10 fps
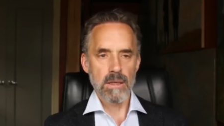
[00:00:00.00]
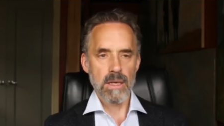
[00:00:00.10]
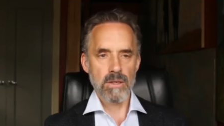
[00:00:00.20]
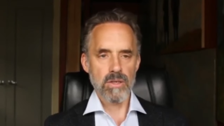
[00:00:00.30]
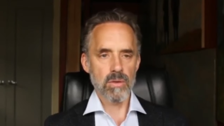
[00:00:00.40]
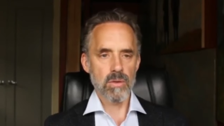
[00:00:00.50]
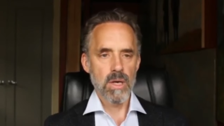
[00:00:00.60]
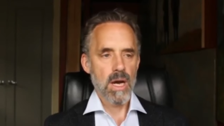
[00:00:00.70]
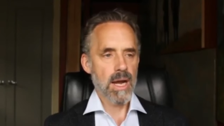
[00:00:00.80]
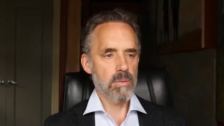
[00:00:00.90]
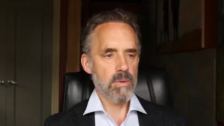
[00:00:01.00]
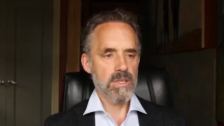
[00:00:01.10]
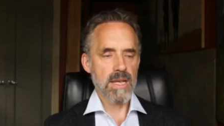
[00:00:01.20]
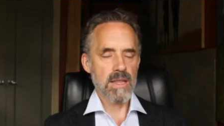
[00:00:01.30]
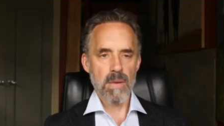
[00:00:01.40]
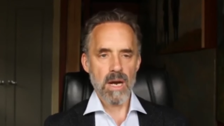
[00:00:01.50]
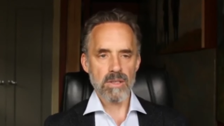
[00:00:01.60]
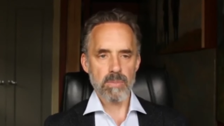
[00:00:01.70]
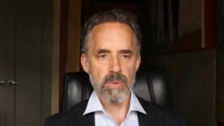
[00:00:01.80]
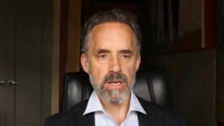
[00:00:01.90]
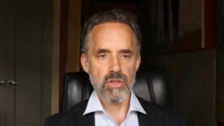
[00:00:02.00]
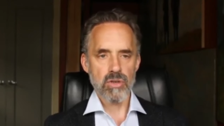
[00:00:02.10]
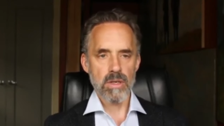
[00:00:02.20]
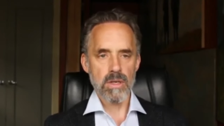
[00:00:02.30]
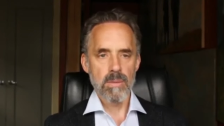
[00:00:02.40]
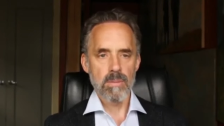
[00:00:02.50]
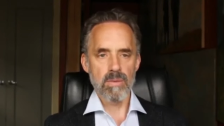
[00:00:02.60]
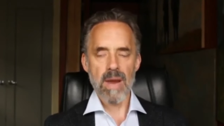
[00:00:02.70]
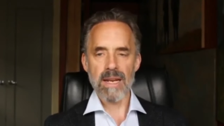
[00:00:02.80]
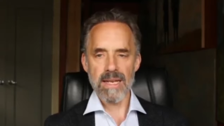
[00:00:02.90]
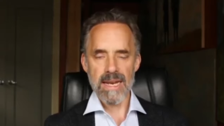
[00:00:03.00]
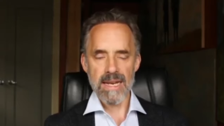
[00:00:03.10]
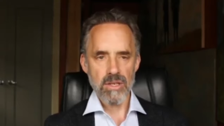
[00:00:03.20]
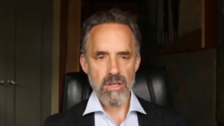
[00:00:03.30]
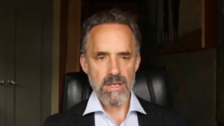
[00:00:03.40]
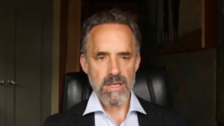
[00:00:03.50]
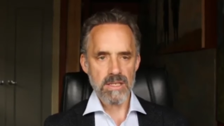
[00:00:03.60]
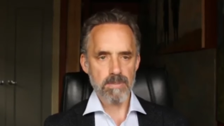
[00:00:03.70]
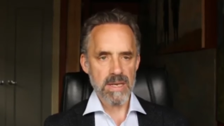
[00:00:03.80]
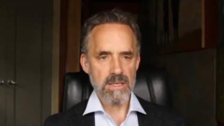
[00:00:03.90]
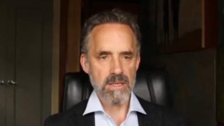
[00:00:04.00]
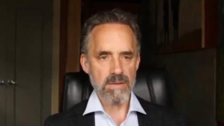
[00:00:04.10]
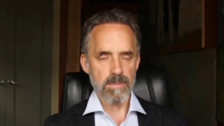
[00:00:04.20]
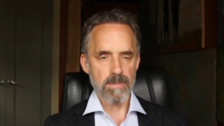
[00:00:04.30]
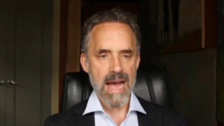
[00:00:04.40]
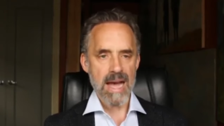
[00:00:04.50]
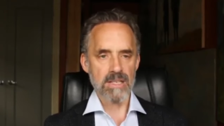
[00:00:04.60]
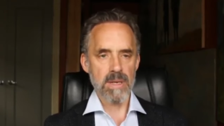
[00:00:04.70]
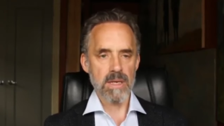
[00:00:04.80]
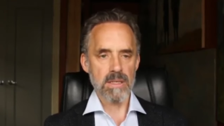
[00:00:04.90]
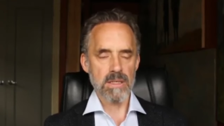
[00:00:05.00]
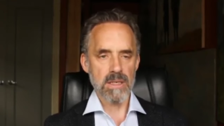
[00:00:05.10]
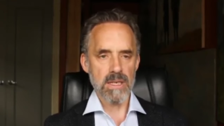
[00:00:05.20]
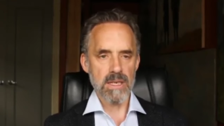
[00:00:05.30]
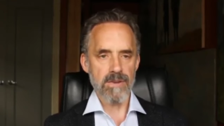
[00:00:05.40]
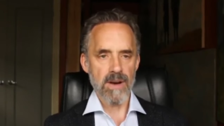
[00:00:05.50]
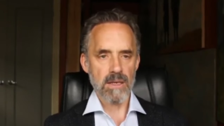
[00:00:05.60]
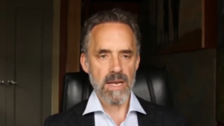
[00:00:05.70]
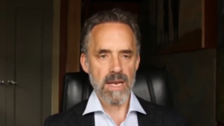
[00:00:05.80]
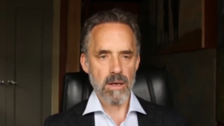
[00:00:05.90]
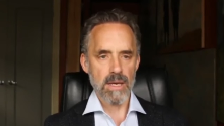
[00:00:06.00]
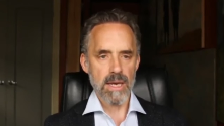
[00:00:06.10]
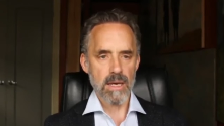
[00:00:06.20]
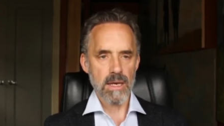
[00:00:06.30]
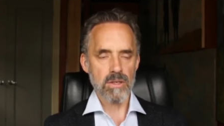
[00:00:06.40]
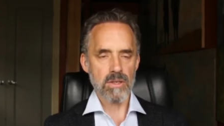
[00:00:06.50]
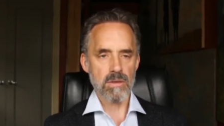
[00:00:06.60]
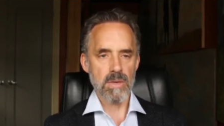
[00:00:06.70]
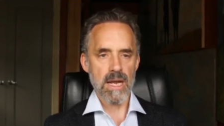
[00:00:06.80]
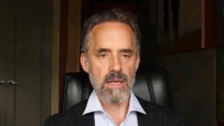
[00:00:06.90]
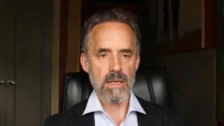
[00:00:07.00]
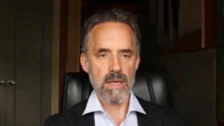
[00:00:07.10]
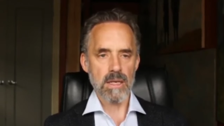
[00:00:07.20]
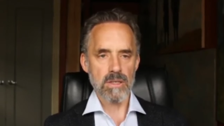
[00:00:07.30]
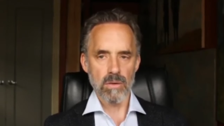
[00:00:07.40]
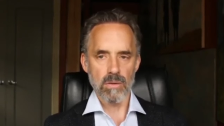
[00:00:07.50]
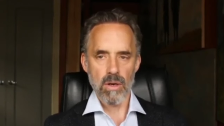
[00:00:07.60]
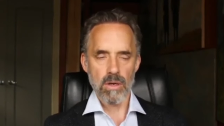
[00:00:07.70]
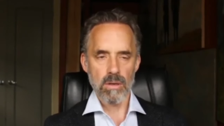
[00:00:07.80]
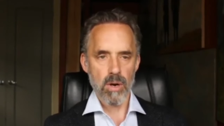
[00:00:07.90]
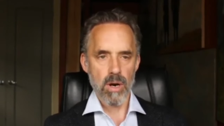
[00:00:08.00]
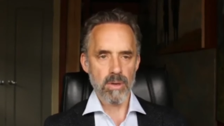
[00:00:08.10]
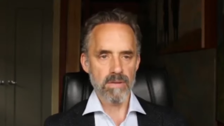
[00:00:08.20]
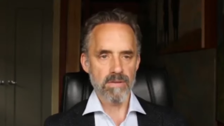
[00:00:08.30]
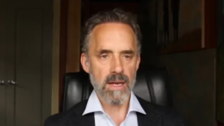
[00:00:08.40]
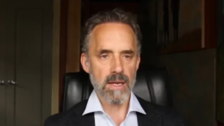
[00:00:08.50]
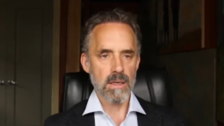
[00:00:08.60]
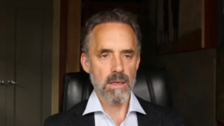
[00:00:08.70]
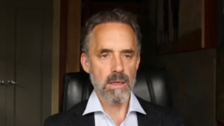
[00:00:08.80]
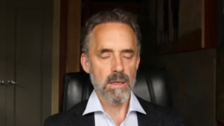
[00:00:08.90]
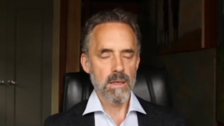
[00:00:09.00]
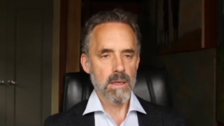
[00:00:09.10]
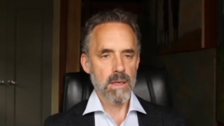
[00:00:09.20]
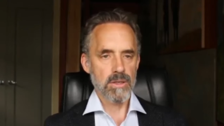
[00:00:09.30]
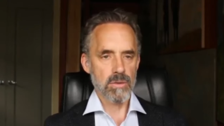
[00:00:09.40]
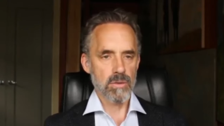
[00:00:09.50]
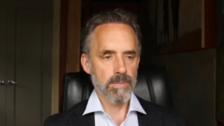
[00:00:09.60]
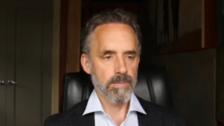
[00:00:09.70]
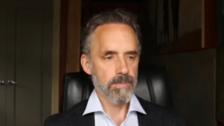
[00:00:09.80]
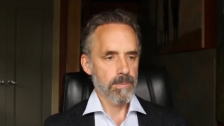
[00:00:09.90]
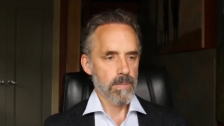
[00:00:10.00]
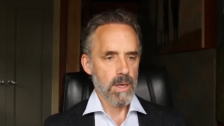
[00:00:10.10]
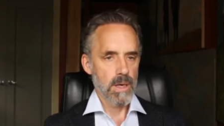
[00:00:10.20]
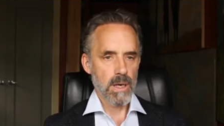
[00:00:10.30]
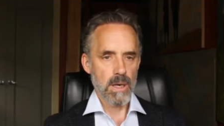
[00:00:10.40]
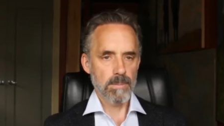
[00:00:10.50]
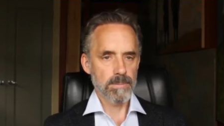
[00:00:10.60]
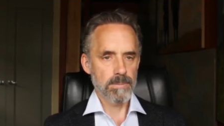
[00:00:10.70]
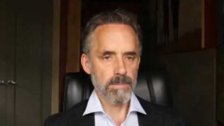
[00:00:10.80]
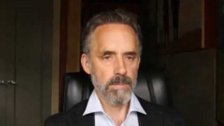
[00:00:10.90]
And so I would say the Myers Briggs should be relegated to the dustbins of the past because it's a defunct and archaic instrument and it, it's no longer properly valid. And so um,